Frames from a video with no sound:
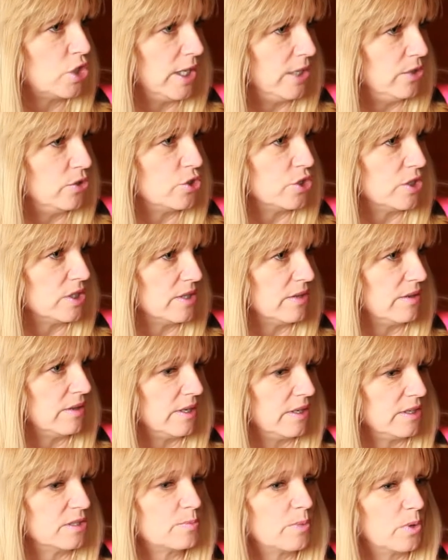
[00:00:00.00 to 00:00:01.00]
changes and
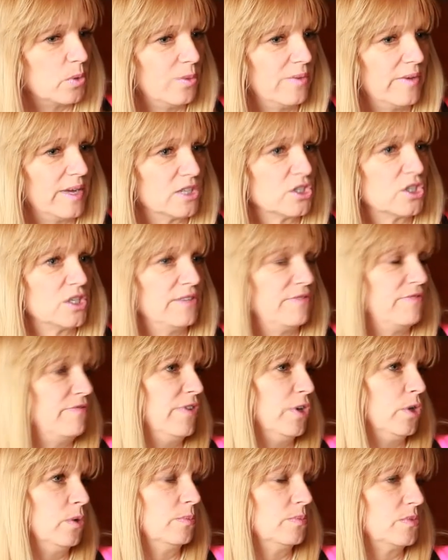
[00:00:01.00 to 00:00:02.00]
things, but we've actually
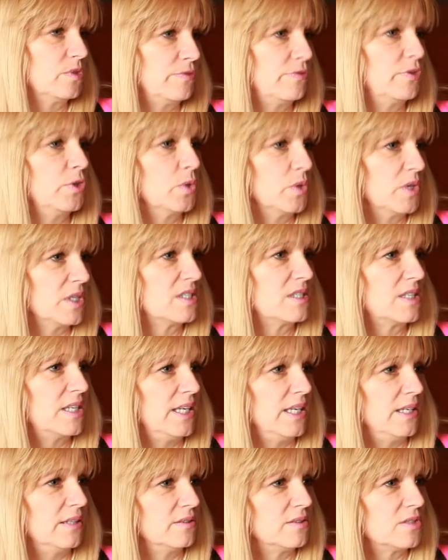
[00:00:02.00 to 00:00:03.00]
filmed a few of the
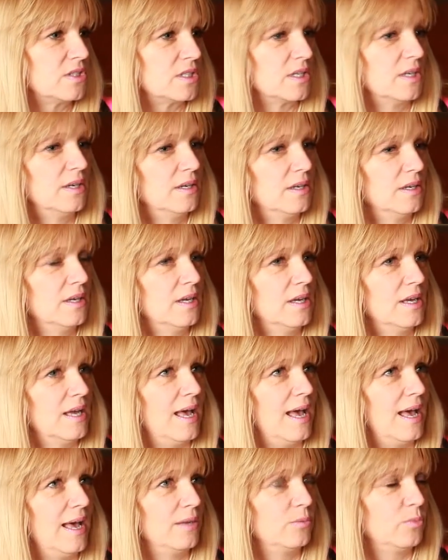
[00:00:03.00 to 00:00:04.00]
scenes
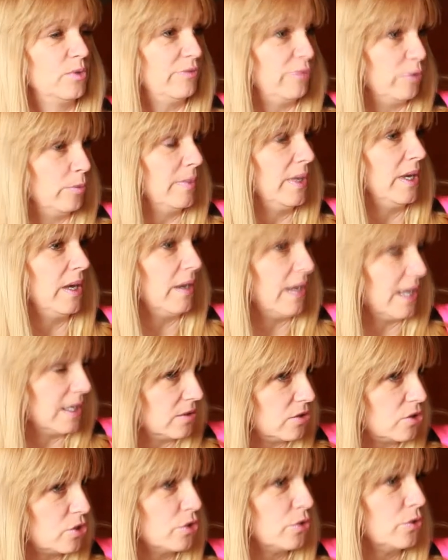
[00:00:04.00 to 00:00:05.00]
and we're filming
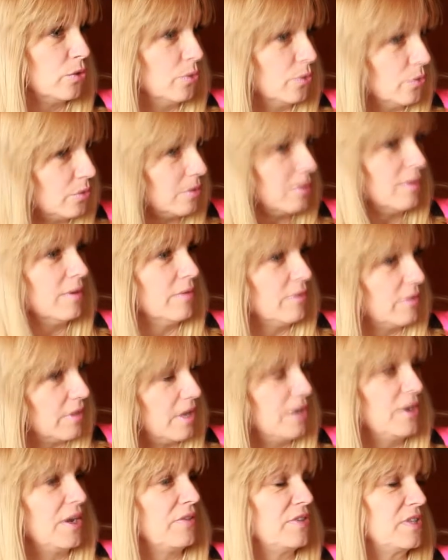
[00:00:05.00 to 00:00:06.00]
again soon
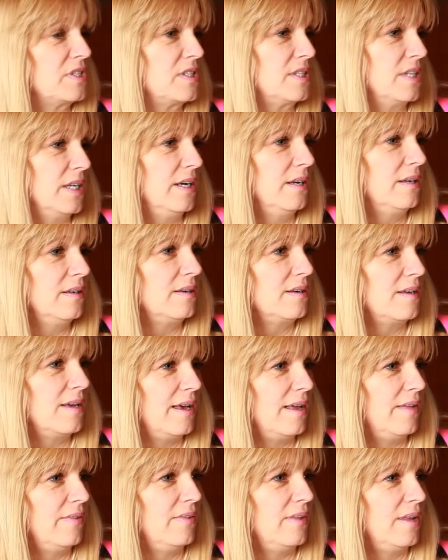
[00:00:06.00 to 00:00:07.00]
another scene.
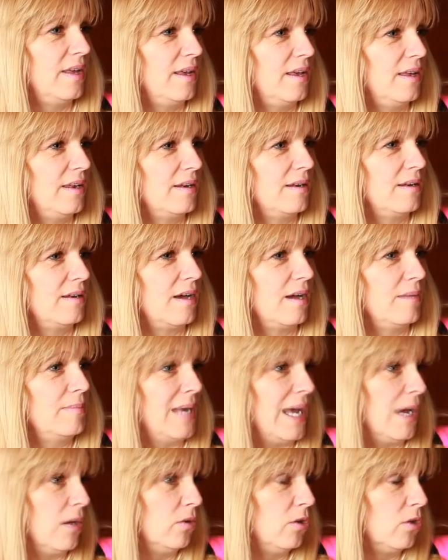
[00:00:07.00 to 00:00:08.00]
And then I'm
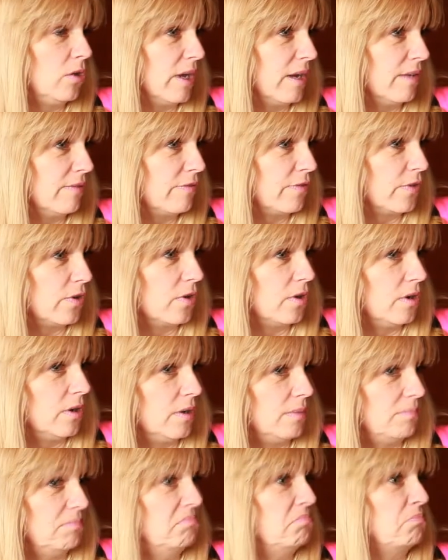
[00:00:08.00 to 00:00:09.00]
now looking for
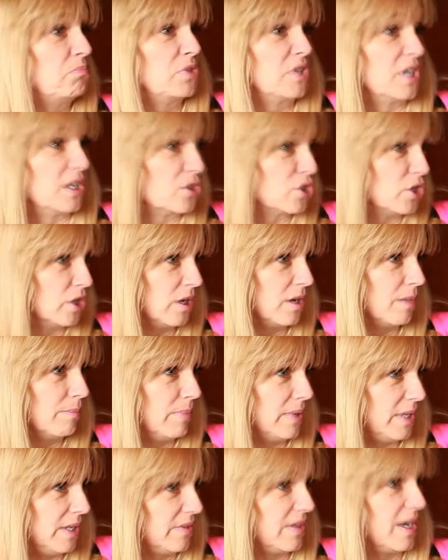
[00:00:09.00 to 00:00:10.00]
a production
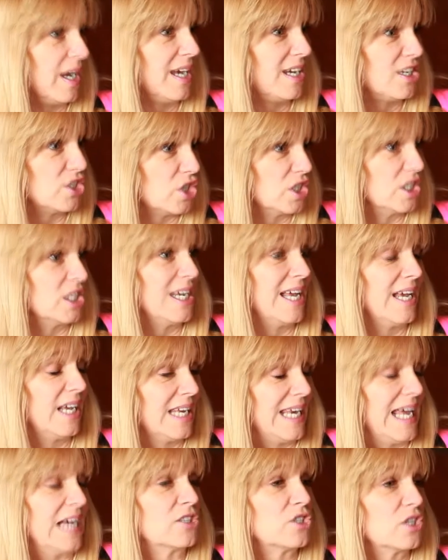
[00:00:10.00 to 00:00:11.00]
company that
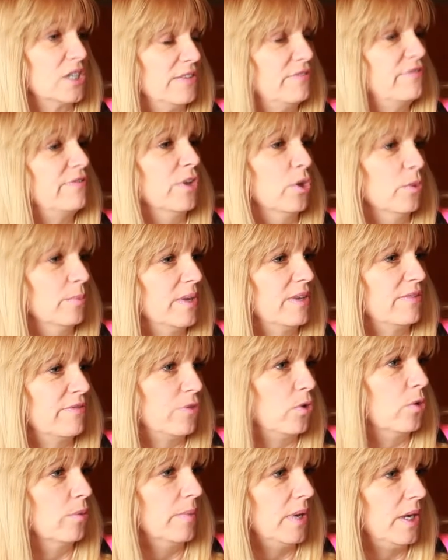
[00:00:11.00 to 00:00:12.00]
can actually film it
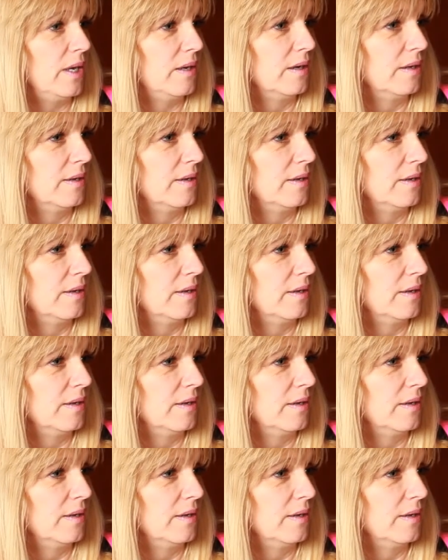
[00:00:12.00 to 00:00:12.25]
for me.